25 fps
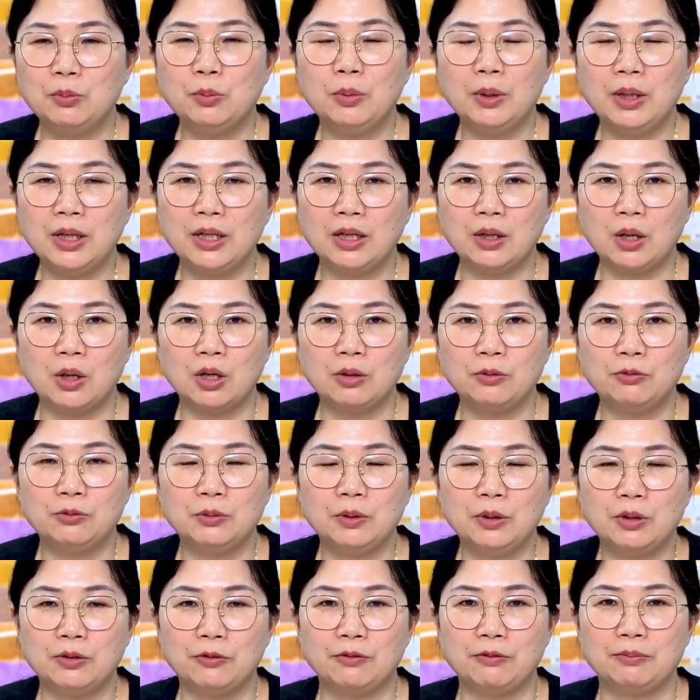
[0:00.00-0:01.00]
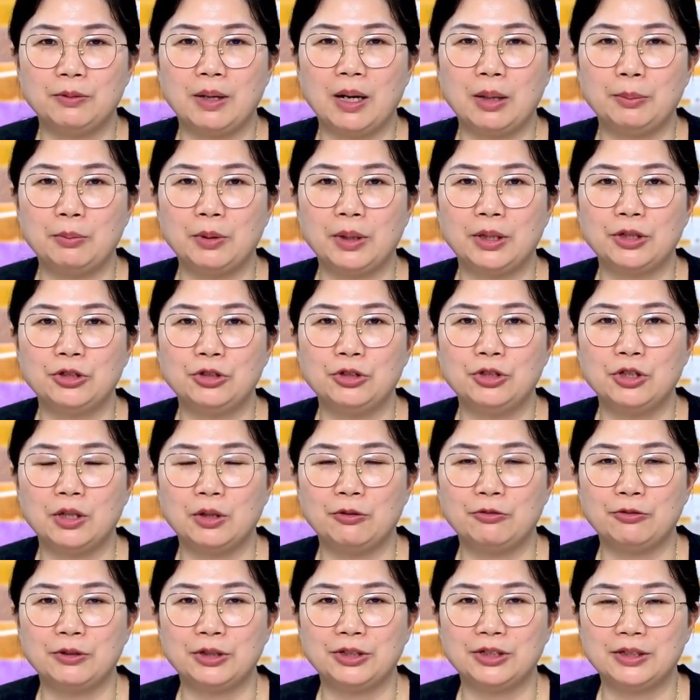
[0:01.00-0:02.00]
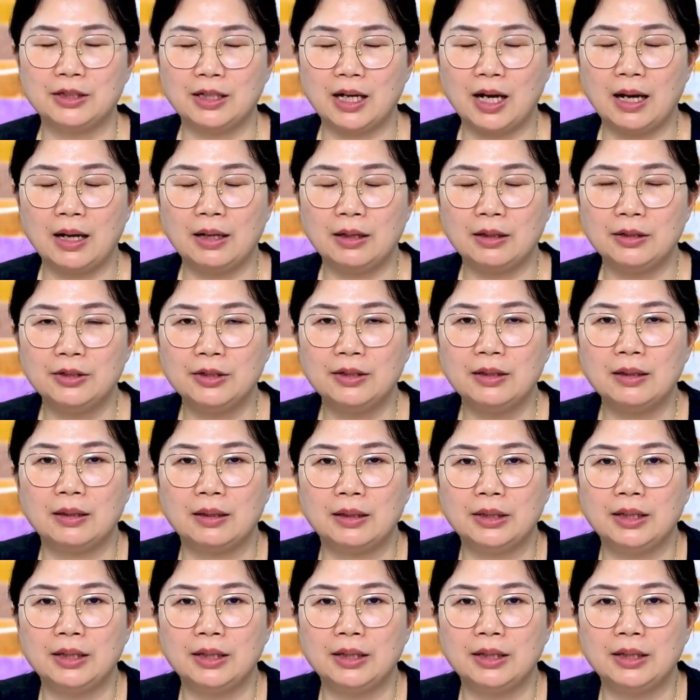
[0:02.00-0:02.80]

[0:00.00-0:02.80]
We offer fabric surface dyes